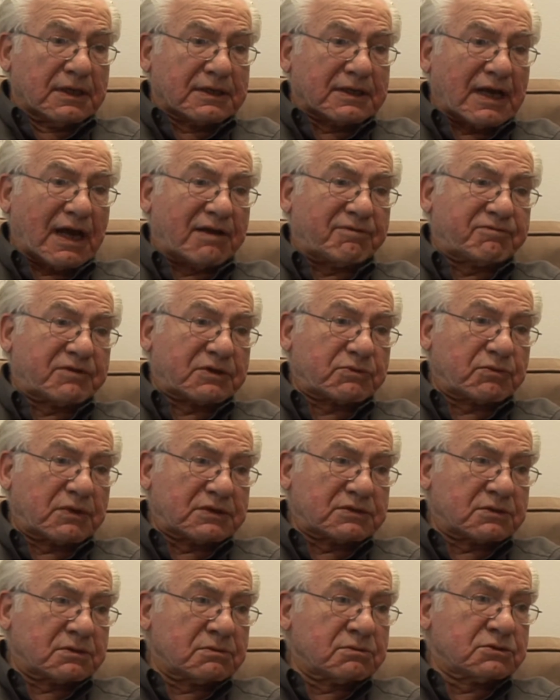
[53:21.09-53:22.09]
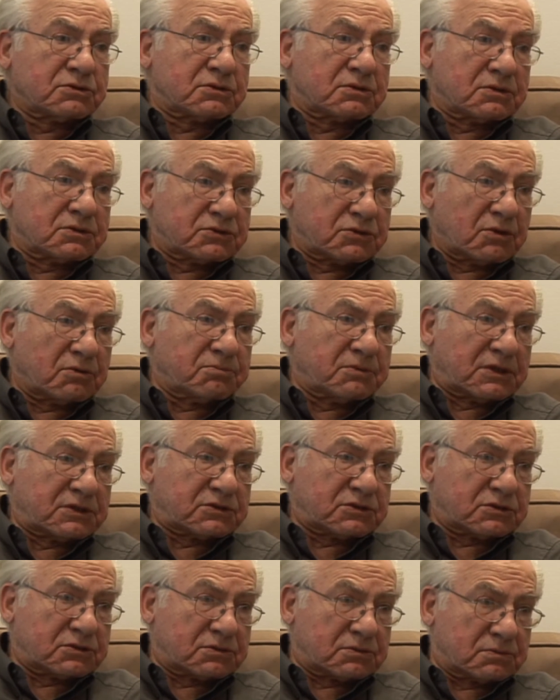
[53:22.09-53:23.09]
conflict resolution is so
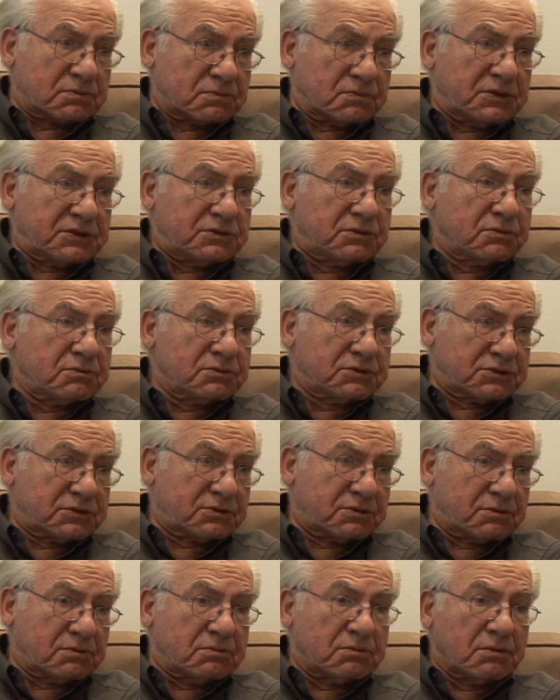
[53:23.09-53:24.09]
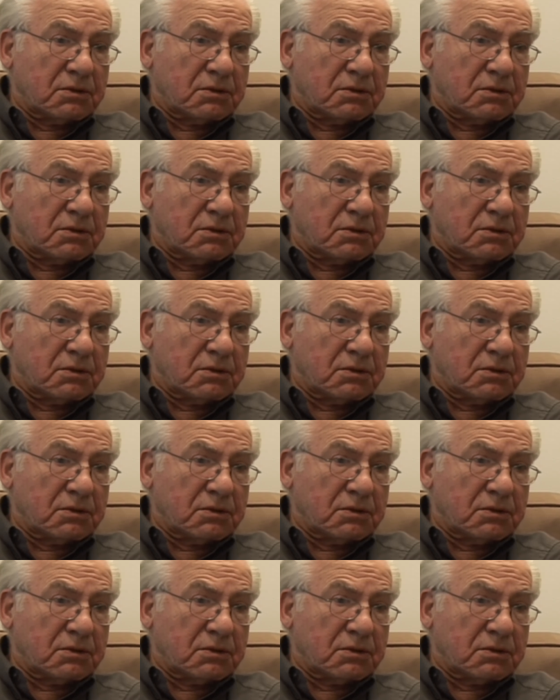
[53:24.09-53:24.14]
much reduced to